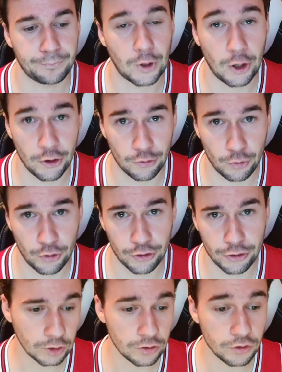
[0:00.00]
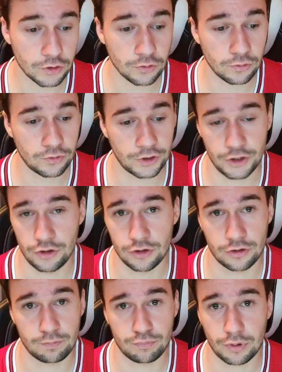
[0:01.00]
artwork, so he
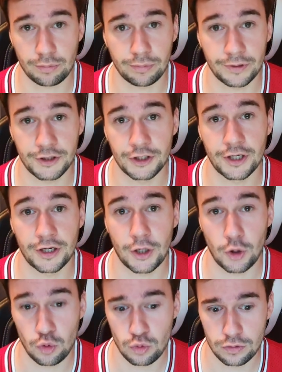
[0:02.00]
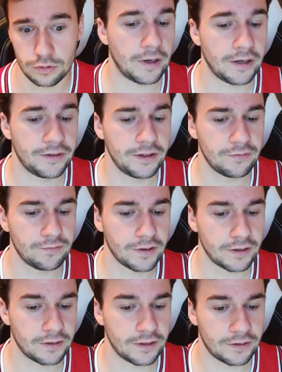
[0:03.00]
just probably did not know. I did
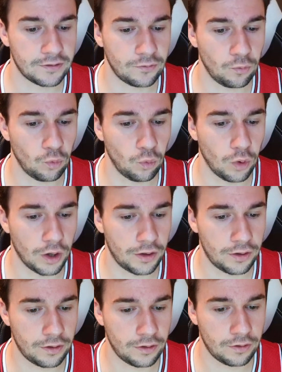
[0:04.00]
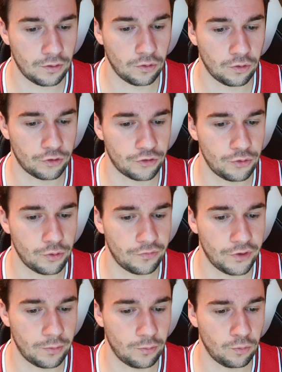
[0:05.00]
find that one or two of
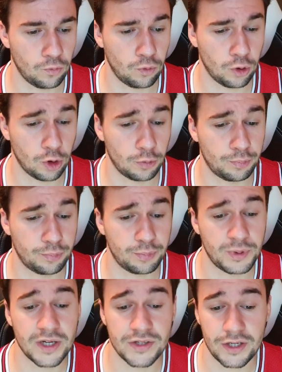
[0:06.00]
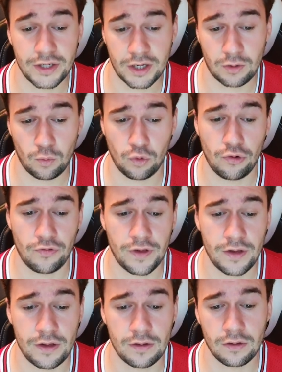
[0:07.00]
them were PSA 9
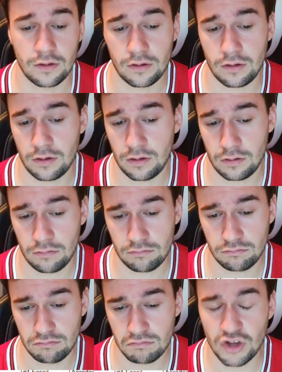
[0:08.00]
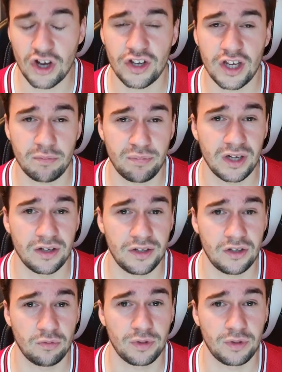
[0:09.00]
worthy. Not that big a deal